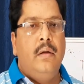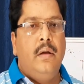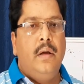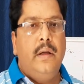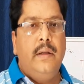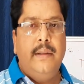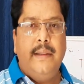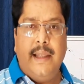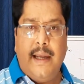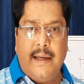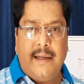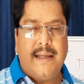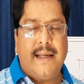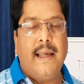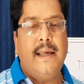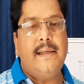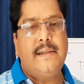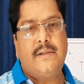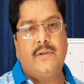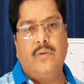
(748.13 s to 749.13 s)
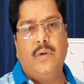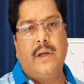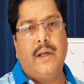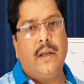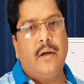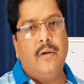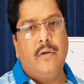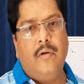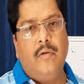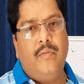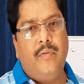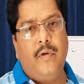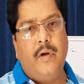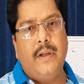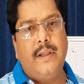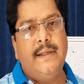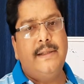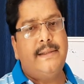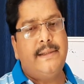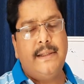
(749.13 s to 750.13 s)
In that case, we can go for
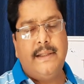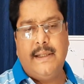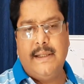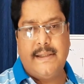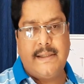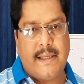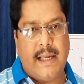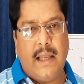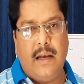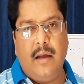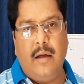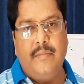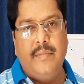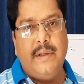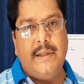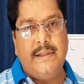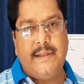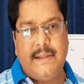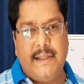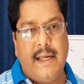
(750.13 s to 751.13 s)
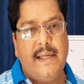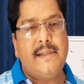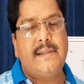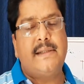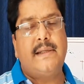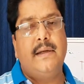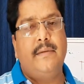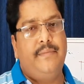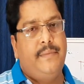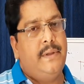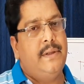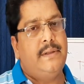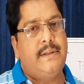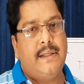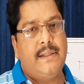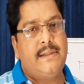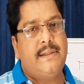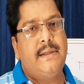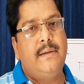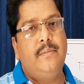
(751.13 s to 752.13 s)
the CT scan of the chest if the
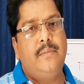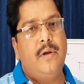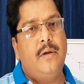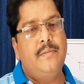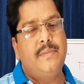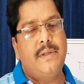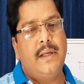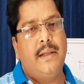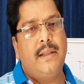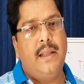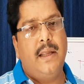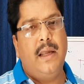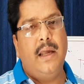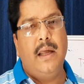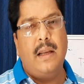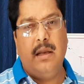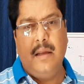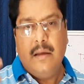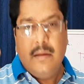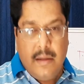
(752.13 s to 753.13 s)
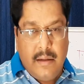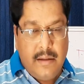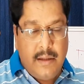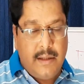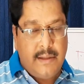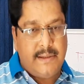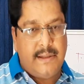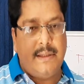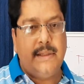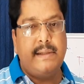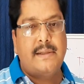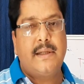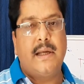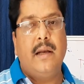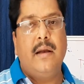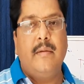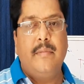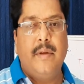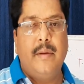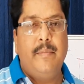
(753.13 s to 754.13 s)
chest symptoms are there, the CT
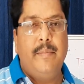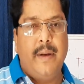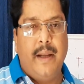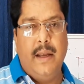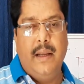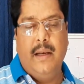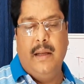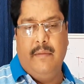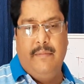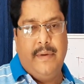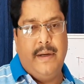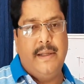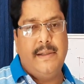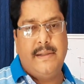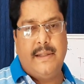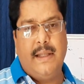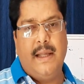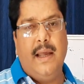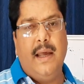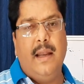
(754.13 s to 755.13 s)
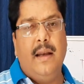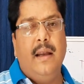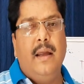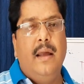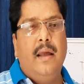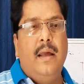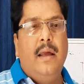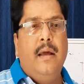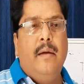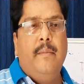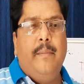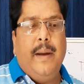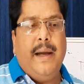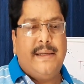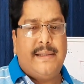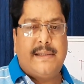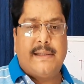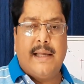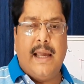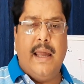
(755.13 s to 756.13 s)
scan of the brain if it is there, PET
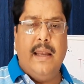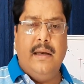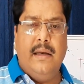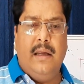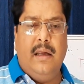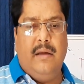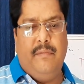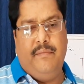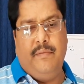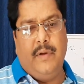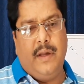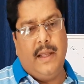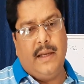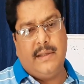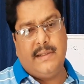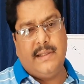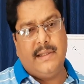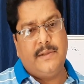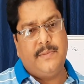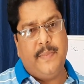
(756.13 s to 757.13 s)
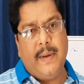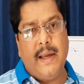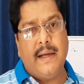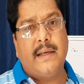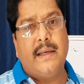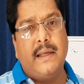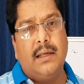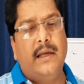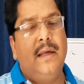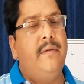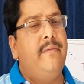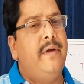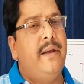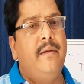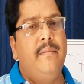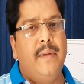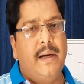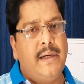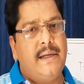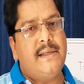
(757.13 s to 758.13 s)
scan if we are suspecting a very
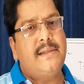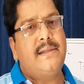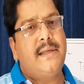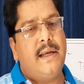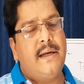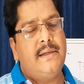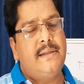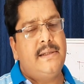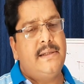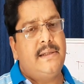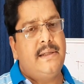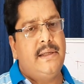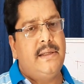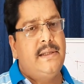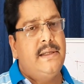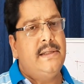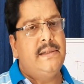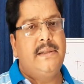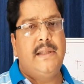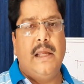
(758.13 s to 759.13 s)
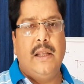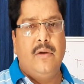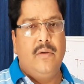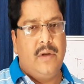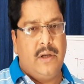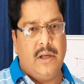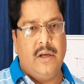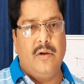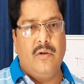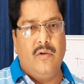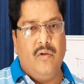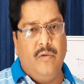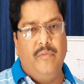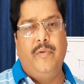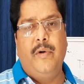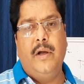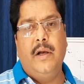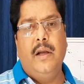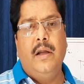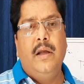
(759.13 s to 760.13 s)
metastatic disease, then we can go
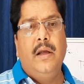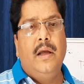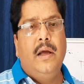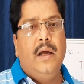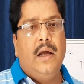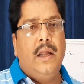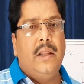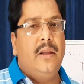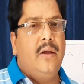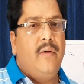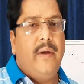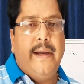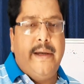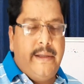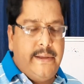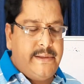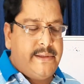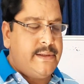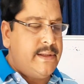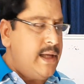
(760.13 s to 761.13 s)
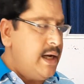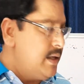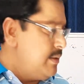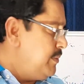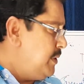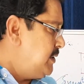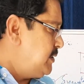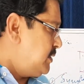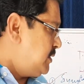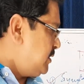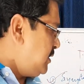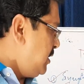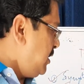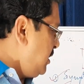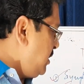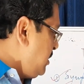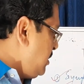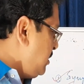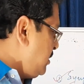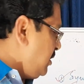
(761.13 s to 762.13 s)
for. Otherwise, that much
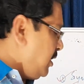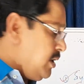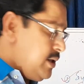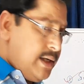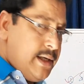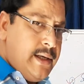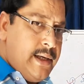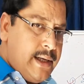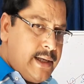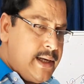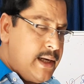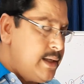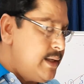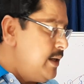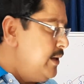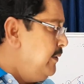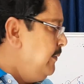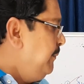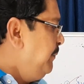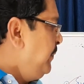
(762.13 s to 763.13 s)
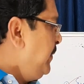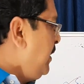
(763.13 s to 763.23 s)
not indicated.